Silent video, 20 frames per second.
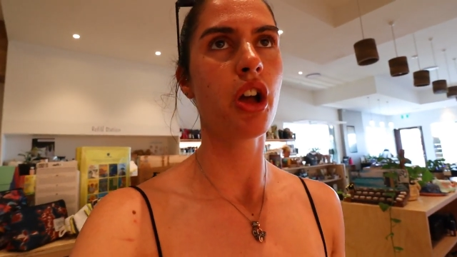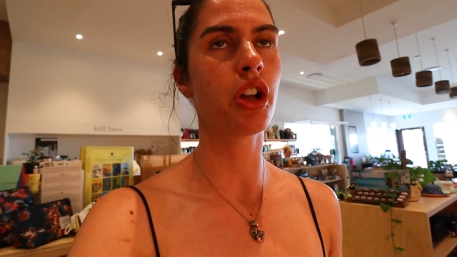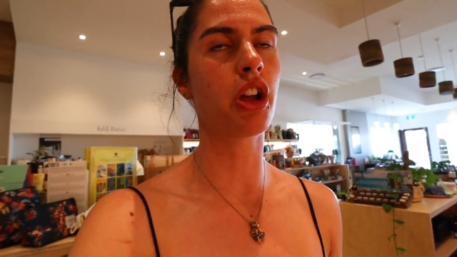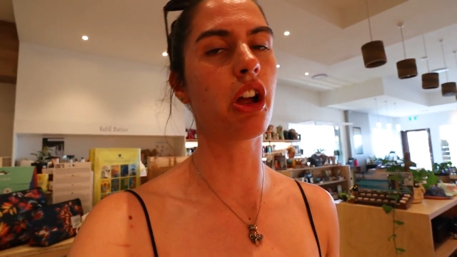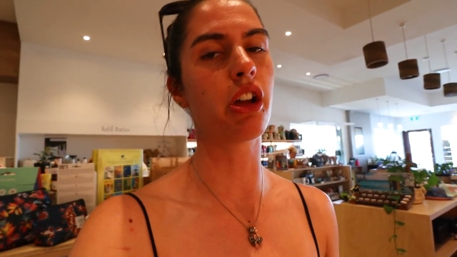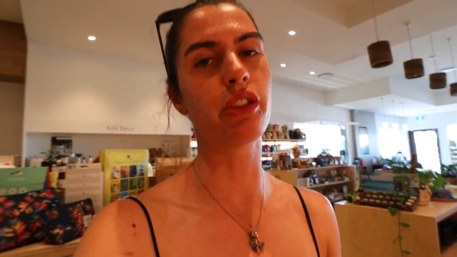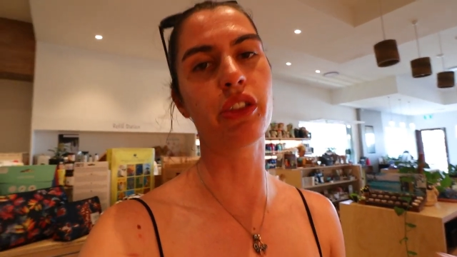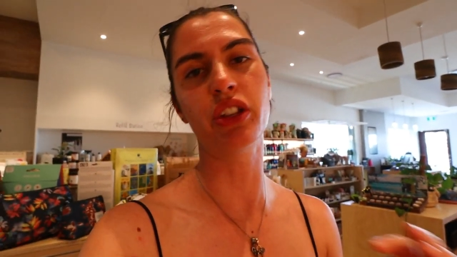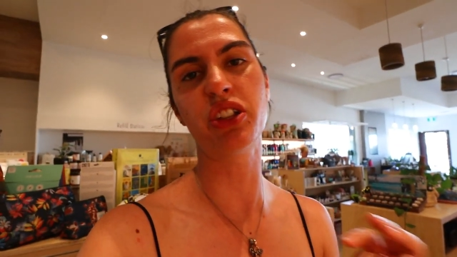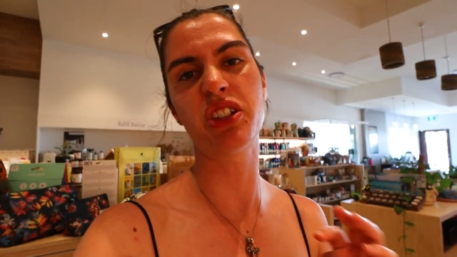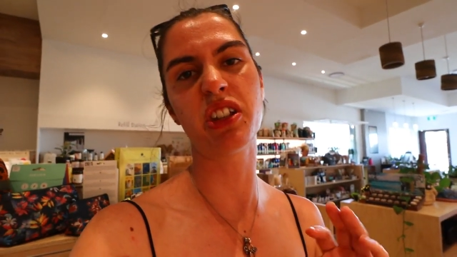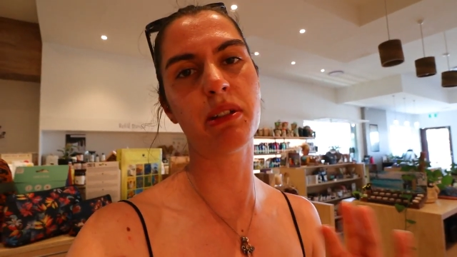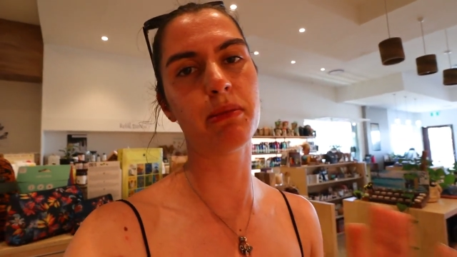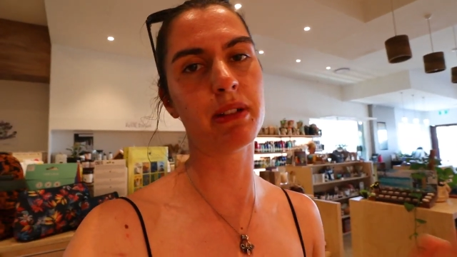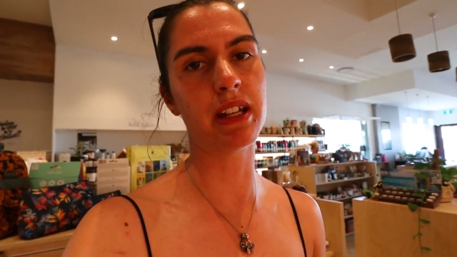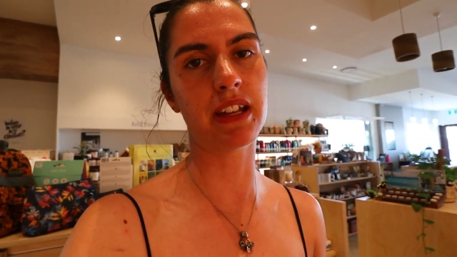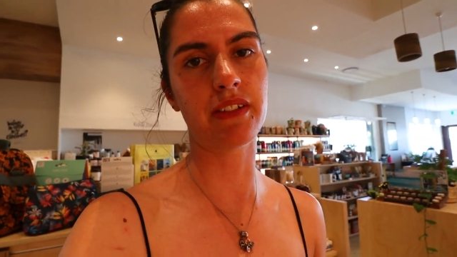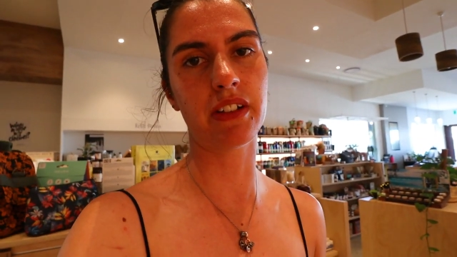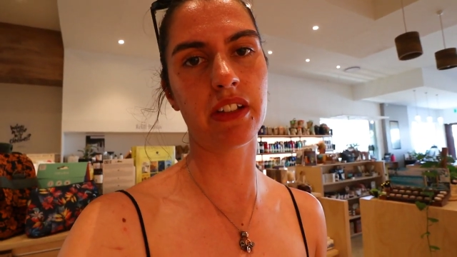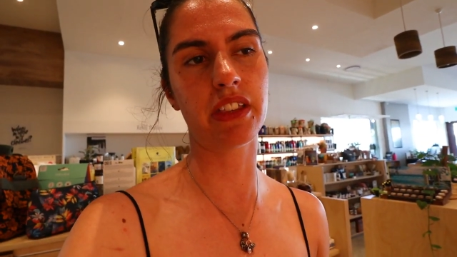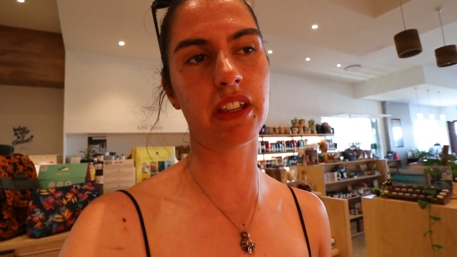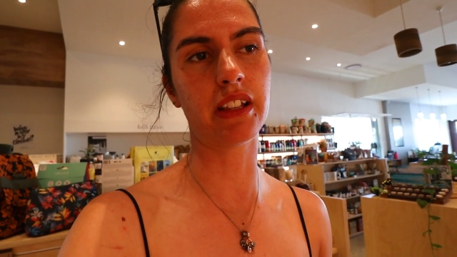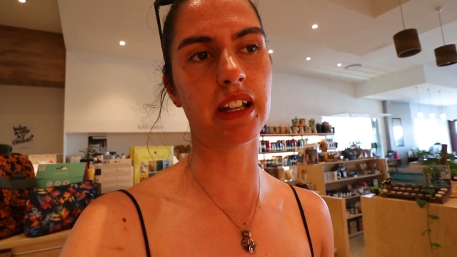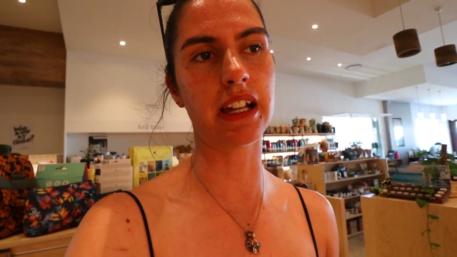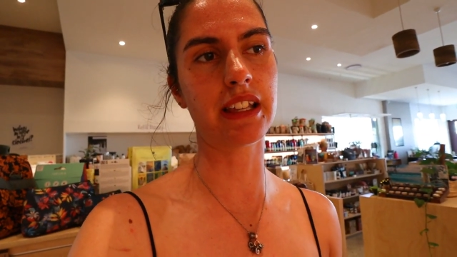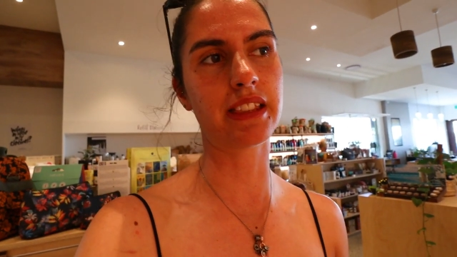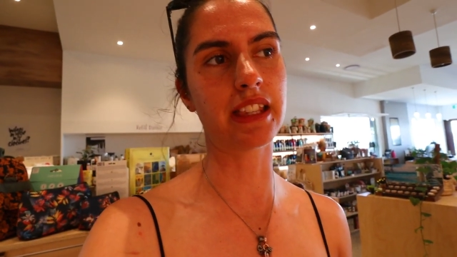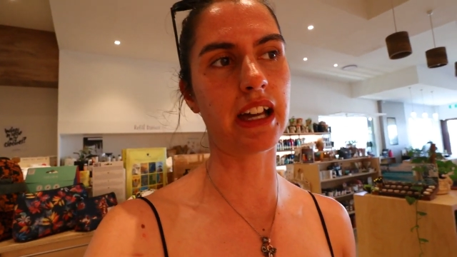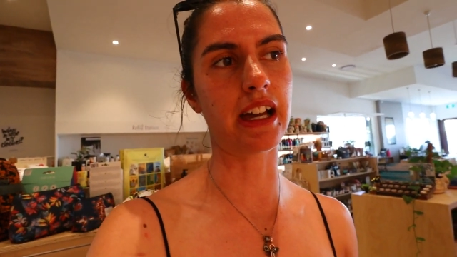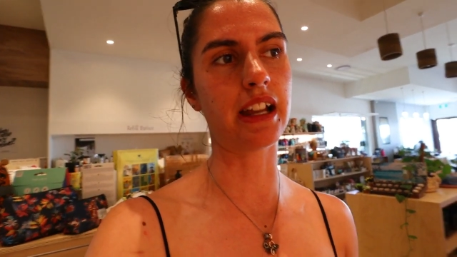go to the gym and everything
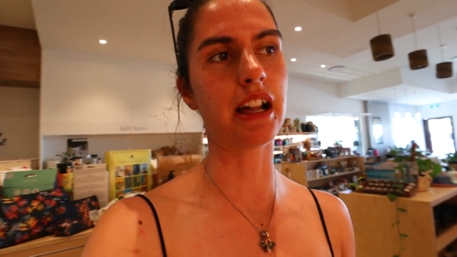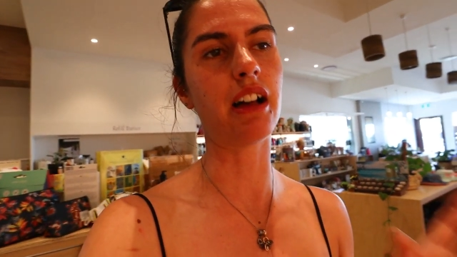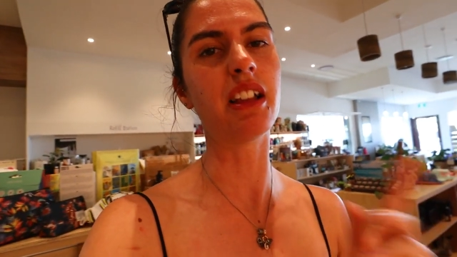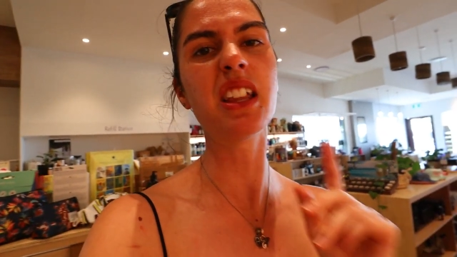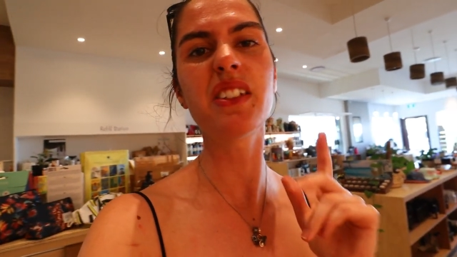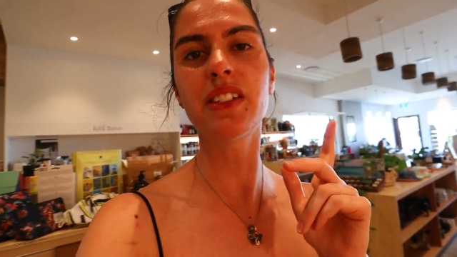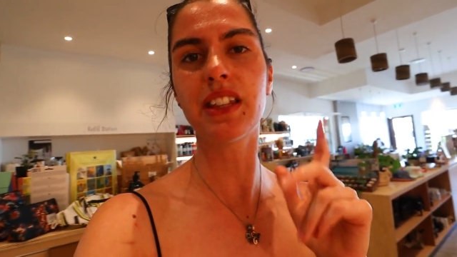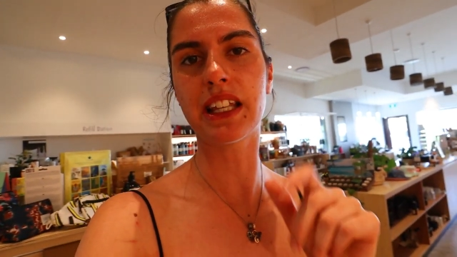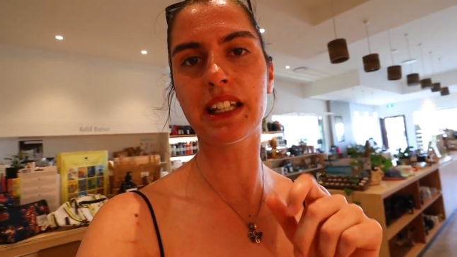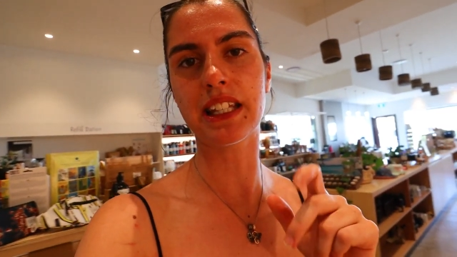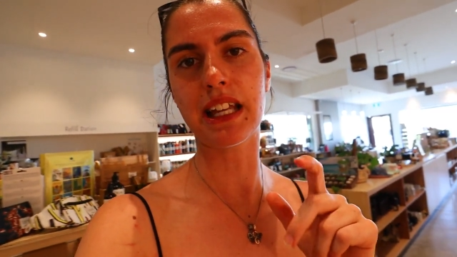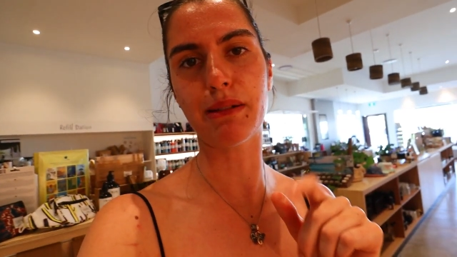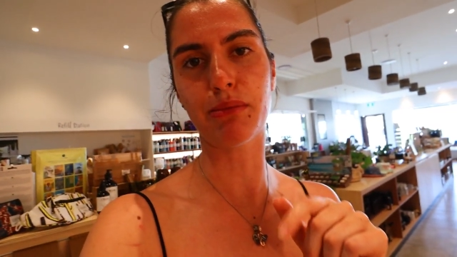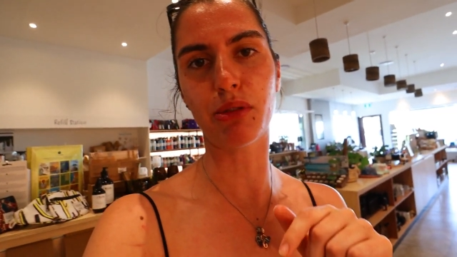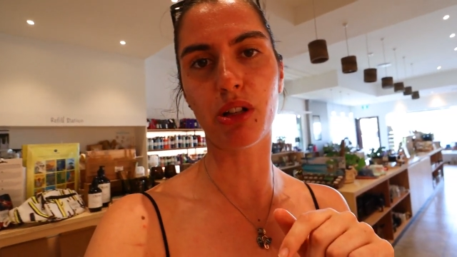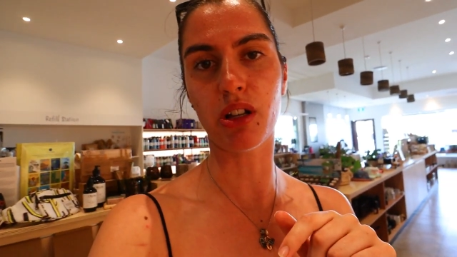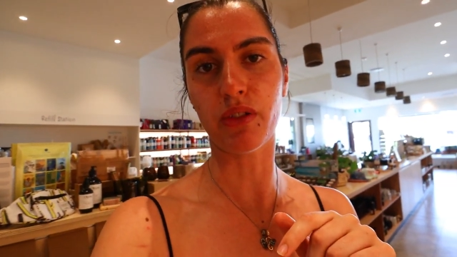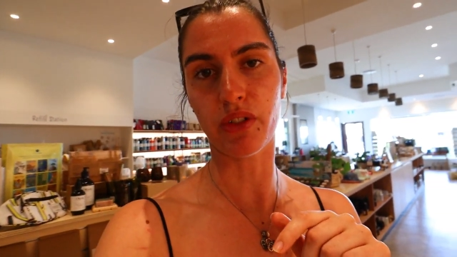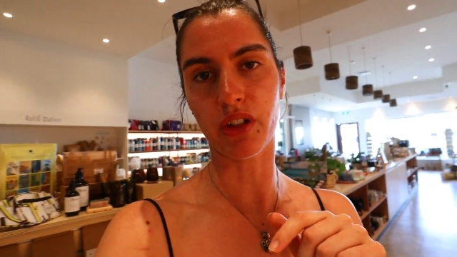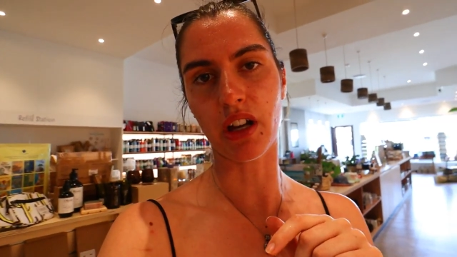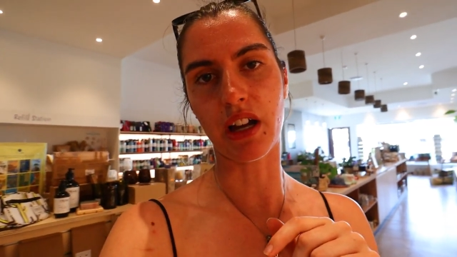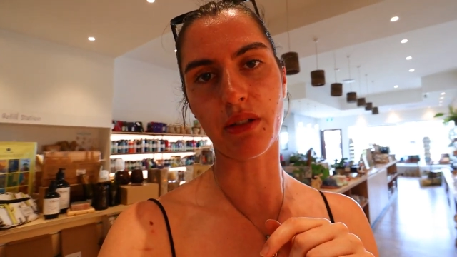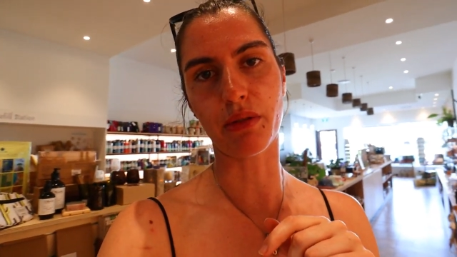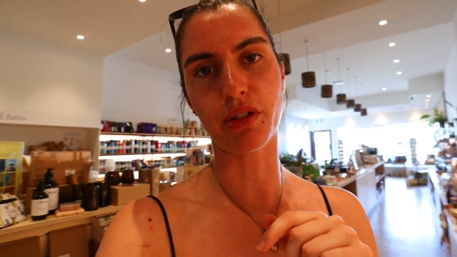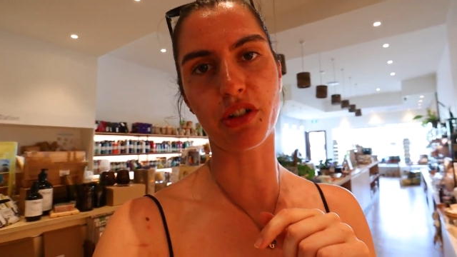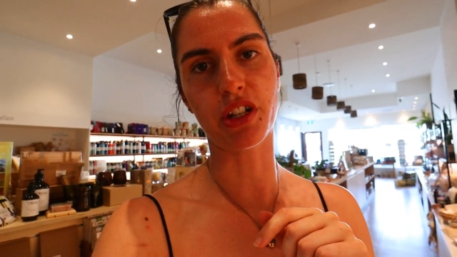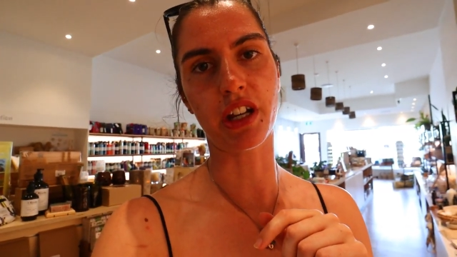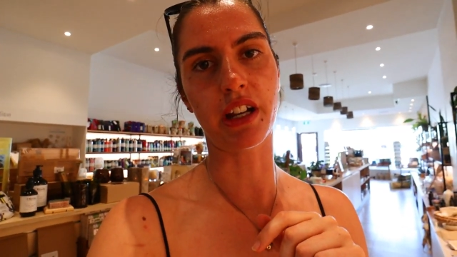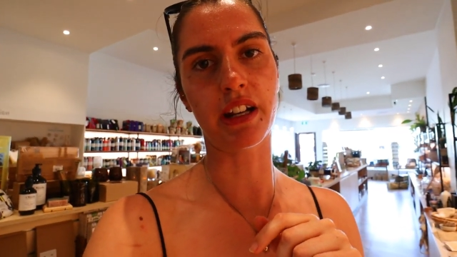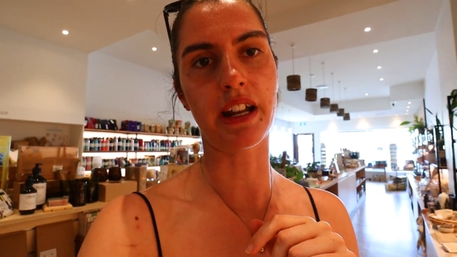like that. I'll leave a link down below if you guys
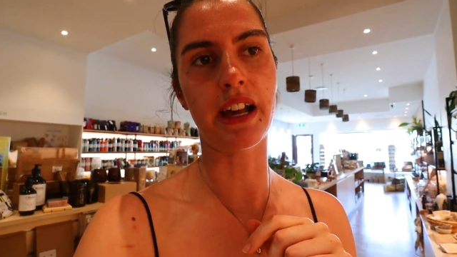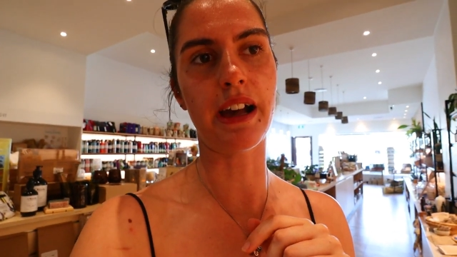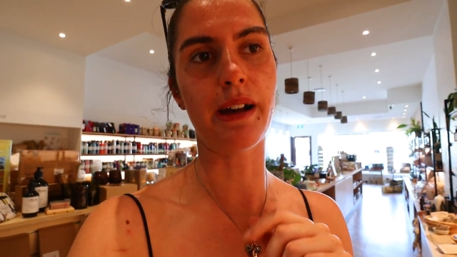want to check it